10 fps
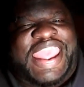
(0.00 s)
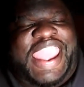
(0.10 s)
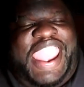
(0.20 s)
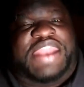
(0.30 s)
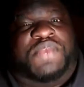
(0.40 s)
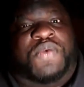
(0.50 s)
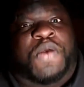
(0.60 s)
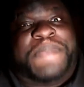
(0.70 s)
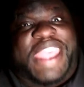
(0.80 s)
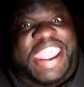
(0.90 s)
and the
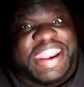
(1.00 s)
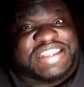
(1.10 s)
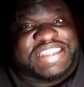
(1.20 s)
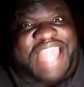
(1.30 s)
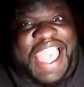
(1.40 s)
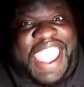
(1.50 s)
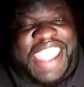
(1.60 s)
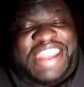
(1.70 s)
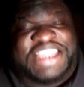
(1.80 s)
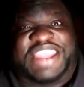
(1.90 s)
romantic
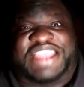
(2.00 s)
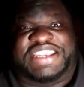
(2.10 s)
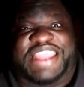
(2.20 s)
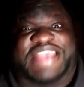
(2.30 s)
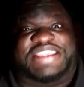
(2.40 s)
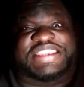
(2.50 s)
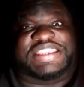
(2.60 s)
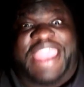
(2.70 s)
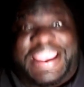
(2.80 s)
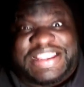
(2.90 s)
side. She actually has
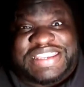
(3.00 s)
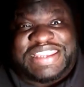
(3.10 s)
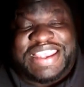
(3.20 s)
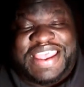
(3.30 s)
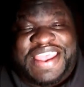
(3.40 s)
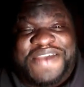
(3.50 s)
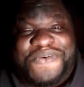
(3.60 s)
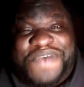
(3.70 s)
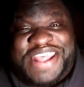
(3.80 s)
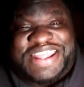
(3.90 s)
sex
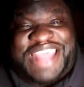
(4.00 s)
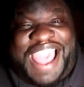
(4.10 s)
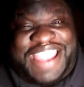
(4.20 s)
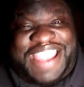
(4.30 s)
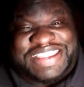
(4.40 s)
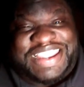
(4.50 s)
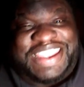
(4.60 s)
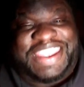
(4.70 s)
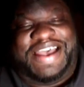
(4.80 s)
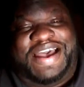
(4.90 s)
with
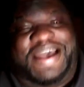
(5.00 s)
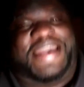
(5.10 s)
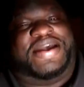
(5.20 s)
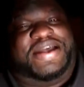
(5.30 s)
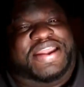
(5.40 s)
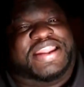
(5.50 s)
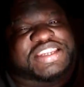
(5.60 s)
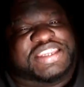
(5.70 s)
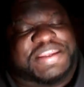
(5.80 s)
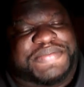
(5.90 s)
Isaac in the
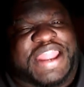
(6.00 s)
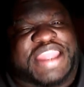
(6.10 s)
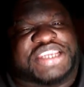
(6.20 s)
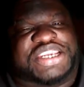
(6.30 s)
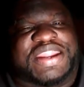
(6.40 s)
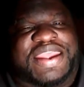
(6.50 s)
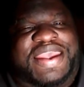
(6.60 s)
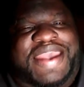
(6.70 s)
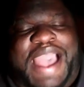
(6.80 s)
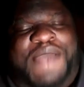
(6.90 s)
simulation.
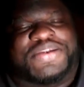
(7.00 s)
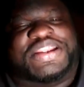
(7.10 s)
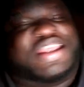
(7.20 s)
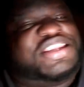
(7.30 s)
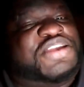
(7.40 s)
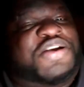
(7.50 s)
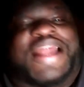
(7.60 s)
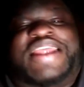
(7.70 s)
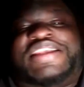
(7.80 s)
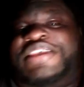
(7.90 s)
I would guess you
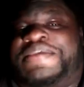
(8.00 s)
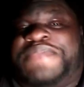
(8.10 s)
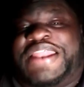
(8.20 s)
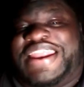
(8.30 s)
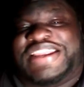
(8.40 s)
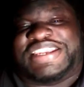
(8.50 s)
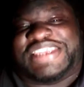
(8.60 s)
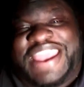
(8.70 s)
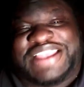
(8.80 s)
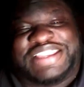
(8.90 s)
call it simulated
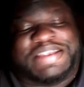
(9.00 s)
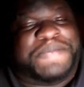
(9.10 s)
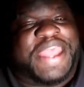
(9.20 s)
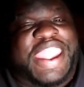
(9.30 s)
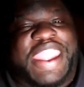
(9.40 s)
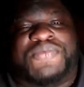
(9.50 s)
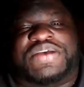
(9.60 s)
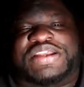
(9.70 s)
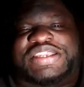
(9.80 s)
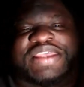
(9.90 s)
sex, but it
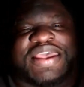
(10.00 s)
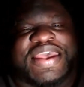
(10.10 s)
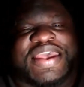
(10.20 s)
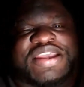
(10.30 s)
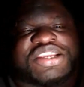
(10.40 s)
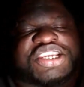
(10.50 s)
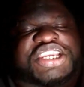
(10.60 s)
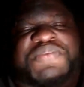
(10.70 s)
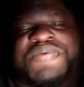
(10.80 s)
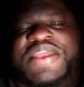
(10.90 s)
was,
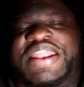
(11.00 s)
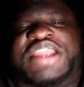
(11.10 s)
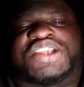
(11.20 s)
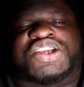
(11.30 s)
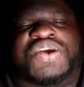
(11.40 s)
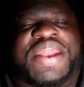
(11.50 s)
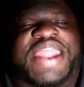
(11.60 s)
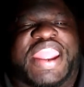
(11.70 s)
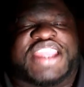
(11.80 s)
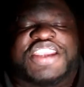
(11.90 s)
she really enjoyed
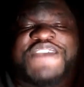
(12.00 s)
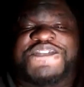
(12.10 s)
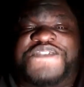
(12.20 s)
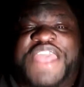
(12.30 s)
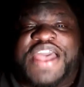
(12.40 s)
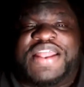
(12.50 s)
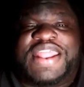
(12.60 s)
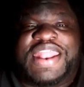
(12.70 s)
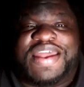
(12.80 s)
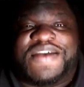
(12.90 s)
it, and she fell
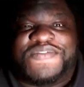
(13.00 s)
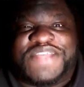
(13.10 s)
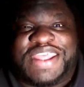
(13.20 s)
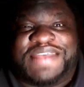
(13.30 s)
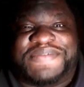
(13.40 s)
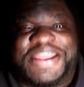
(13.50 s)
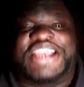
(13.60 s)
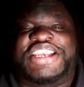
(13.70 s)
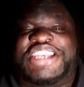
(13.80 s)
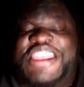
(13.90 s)
in love with him.
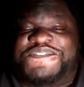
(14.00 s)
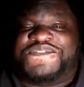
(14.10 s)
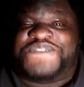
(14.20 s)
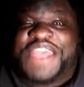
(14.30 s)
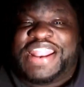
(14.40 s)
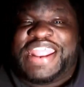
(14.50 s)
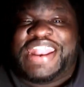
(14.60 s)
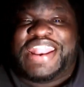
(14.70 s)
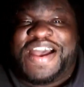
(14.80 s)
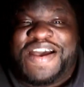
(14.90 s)
She fell
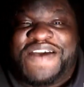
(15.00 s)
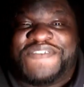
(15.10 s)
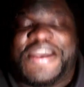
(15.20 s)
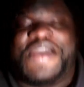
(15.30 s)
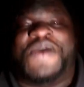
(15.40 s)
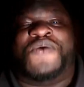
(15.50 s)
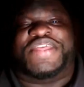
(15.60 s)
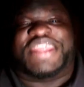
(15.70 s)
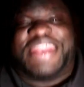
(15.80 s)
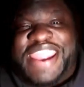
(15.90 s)
in love
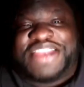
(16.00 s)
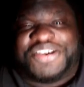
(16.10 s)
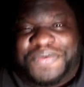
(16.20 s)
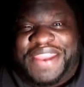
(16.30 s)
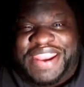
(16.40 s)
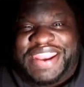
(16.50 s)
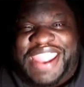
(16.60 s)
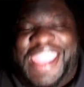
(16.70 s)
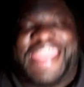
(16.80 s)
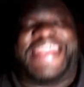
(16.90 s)
with an android.
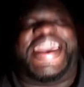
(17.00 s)
And